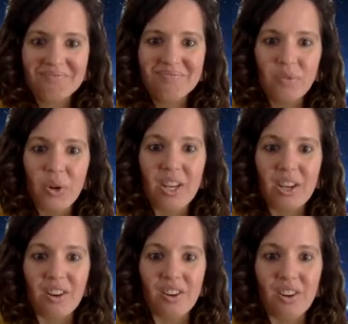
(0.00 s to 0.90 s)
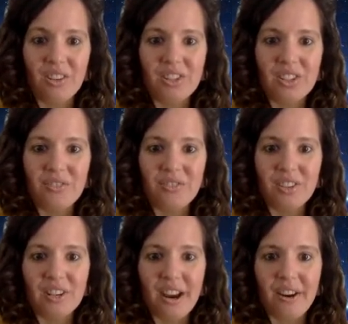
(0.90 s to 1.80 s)
We can acknowledge
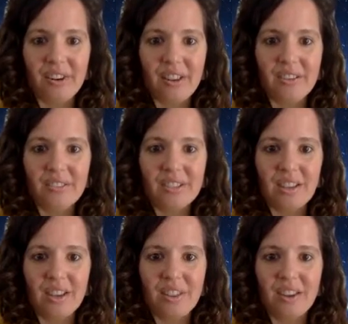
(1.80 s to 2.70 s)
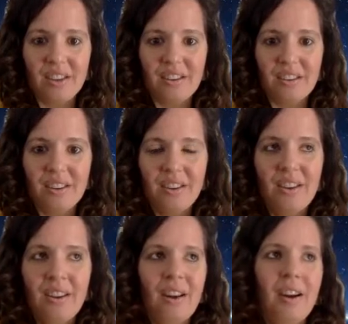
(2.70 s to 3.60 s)
different narratives, and then
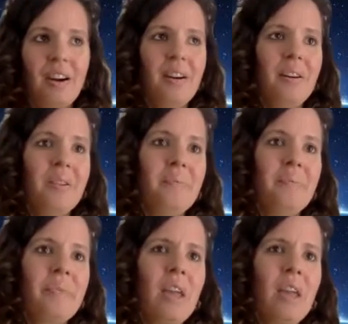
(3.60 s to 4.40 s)
um,